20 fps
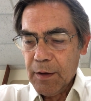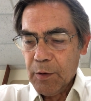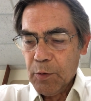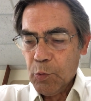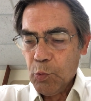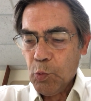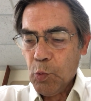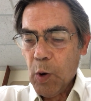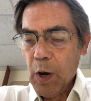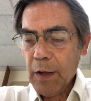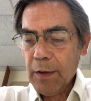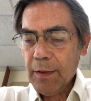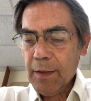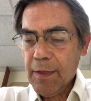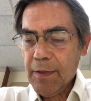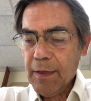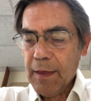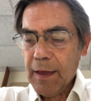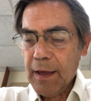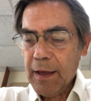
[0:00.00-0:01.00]
one
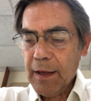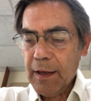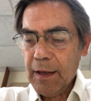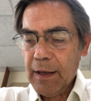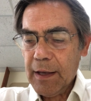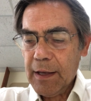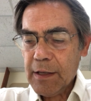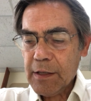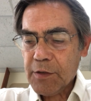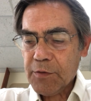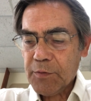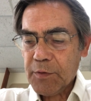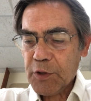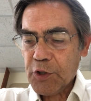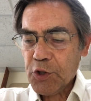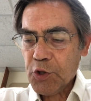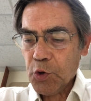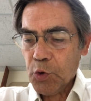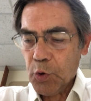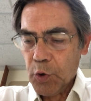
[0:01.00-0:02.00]
thing is for
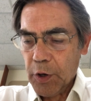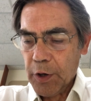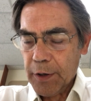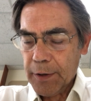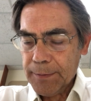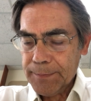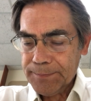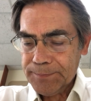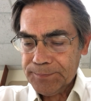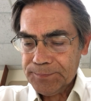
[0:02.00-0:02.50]
sure.